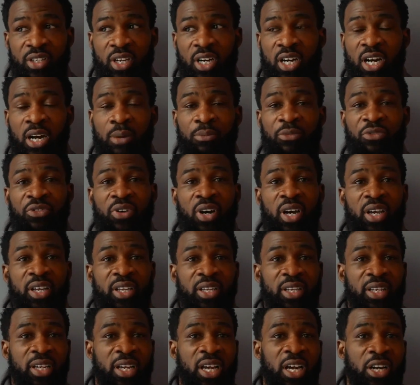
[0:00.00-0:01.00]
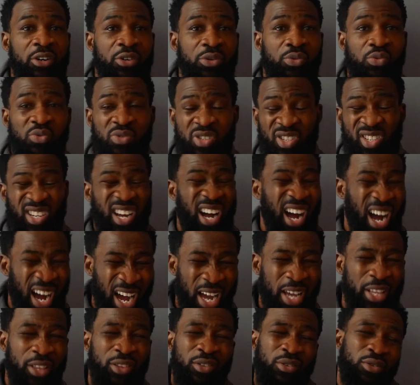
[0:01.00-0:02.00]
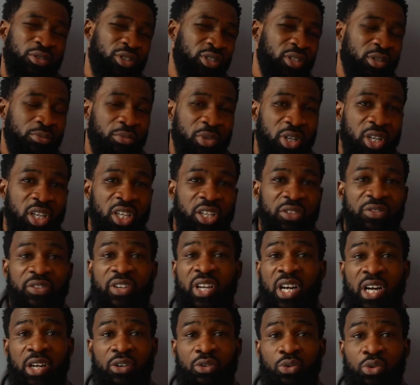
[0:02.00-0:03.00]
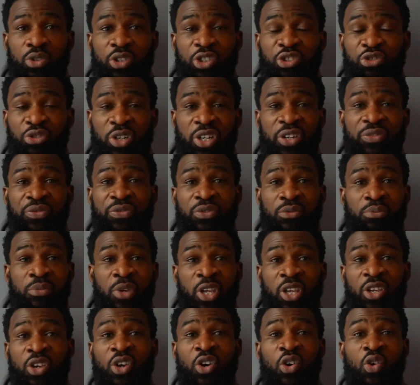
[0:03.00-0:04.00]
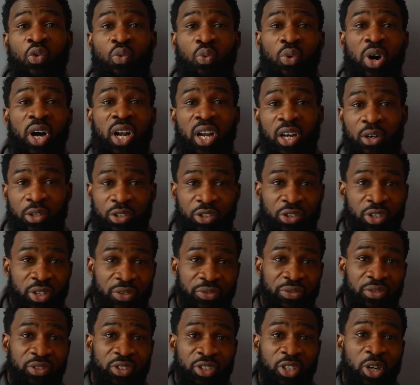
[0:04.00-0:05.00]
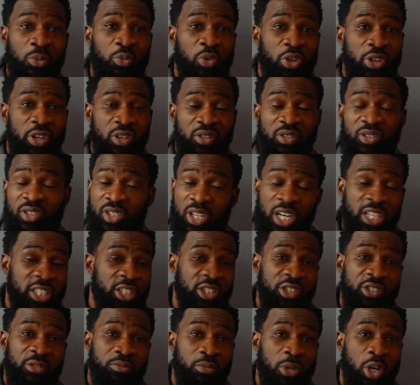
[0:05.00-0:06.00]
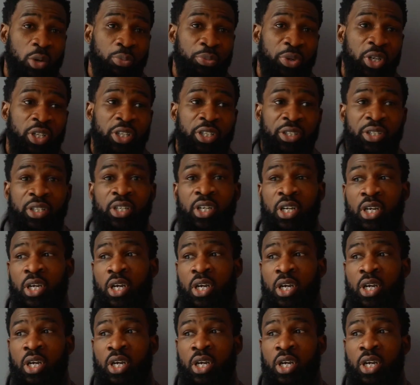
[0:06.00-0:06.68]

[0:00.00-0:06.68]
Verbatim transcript: That I'm fighting Gary, which I totally believe Gary was training for me while I was training for someone else. That's just my opinion.